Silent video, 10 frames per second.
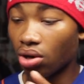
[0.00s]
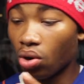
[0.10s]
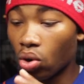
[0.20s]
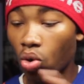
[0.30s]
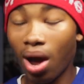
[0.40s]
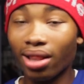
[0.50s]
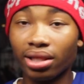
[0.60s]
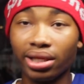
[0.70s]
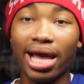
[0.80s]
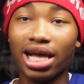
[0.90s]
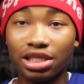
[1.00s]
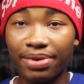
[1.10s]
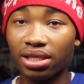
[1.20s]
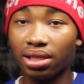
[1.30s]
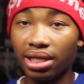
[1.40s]
the whole quality
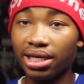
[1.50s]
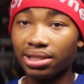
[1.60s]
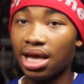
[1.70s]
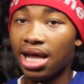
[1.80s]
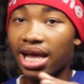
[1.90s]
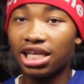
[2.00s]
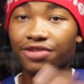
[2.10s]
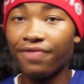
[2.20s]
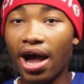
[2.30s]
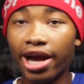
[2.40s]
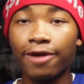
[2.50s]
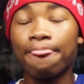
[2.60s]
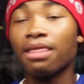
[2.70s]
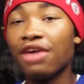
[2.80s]
aspect of these is fire.